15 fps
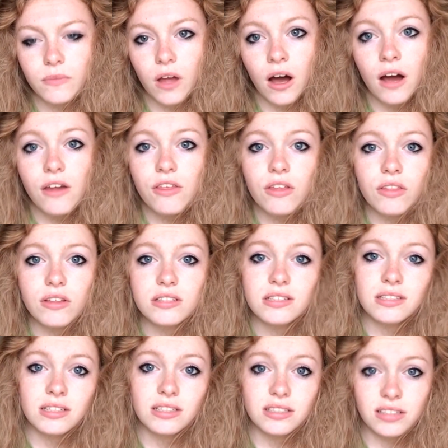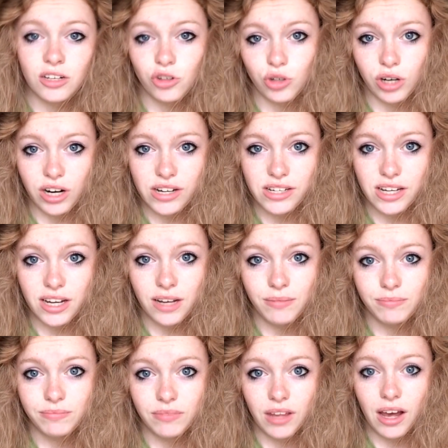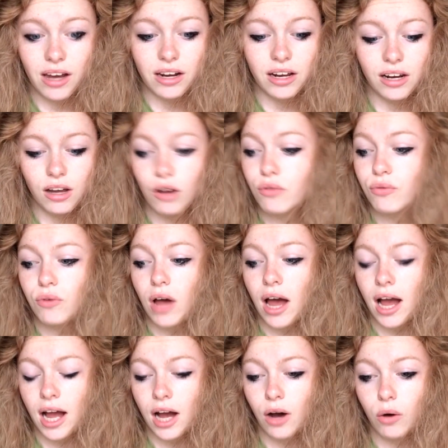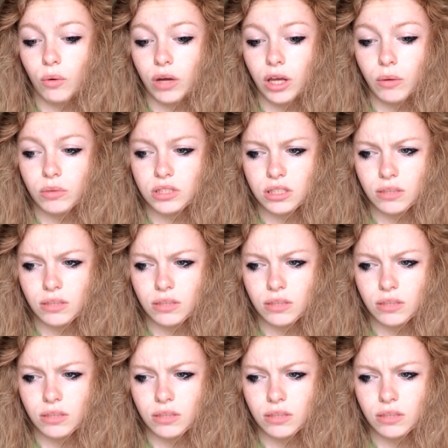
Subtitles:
I think this is an eccentric idea, and I love how it was